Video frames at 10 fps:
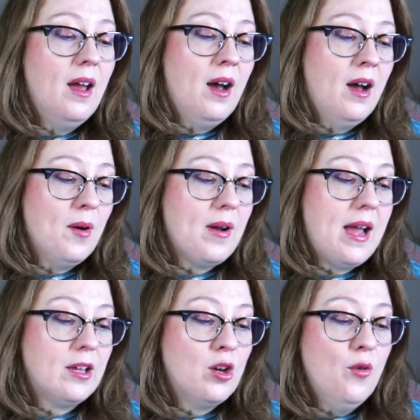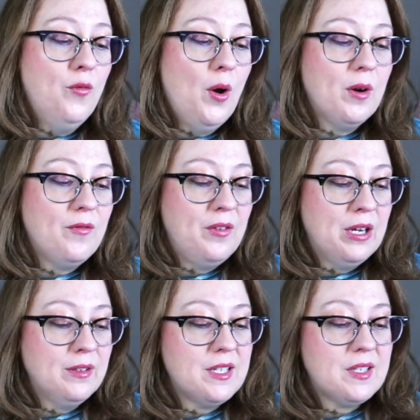All right, go forward
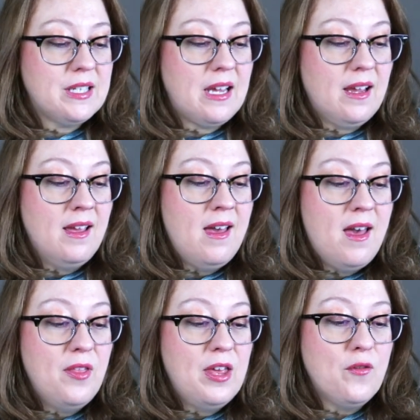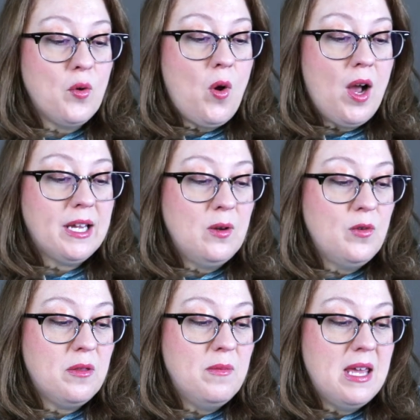fearlessly. Thank you for walking
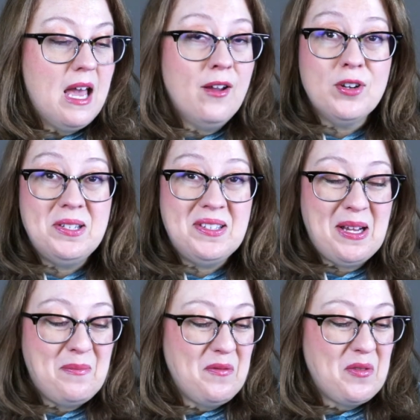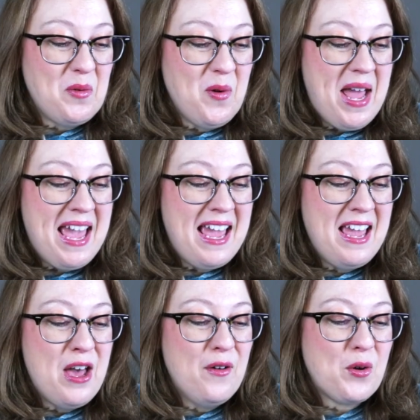with me every step of the way,
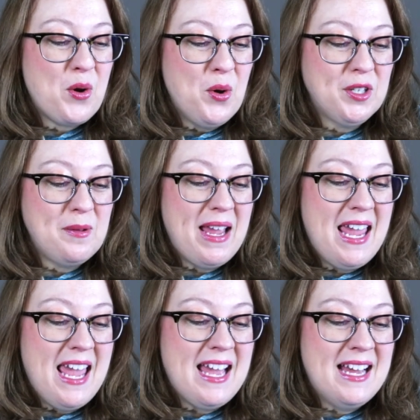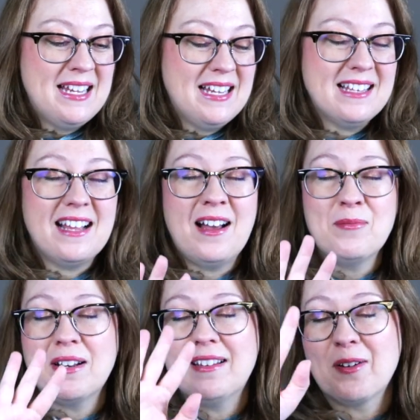for holding my hand. I'm
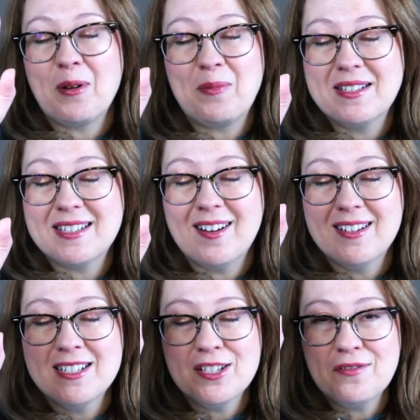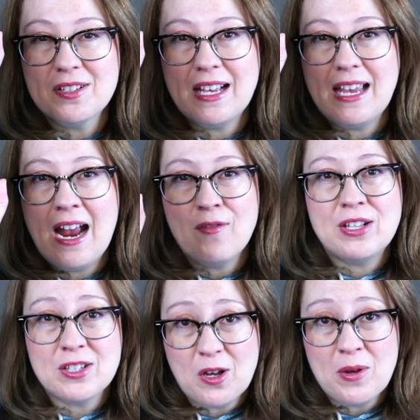going to interrupt this here. It just feels like
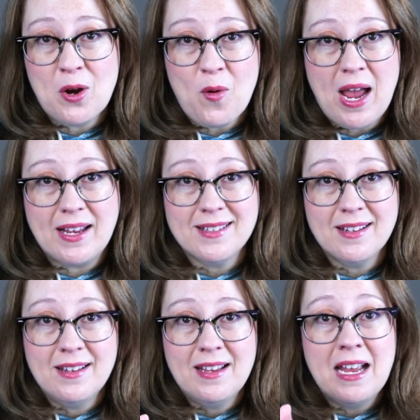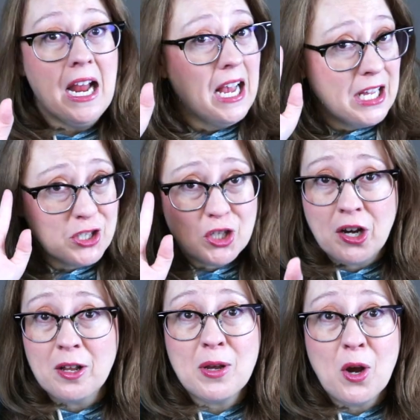everything's going to be all right. It's
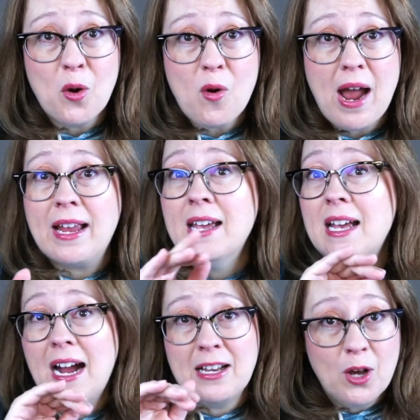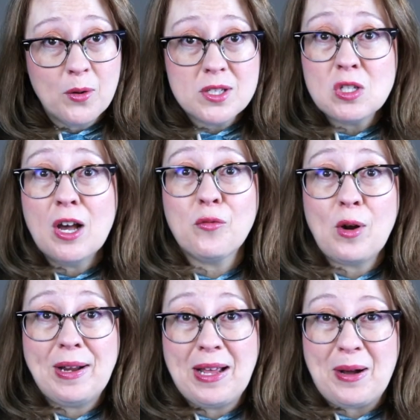going to be all right. I know it's tough
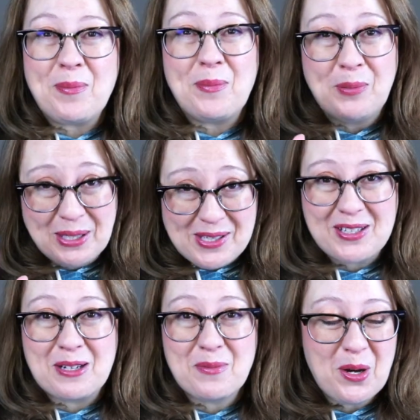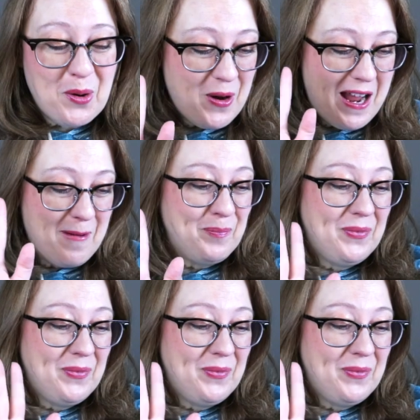right now, but it's going to be all right.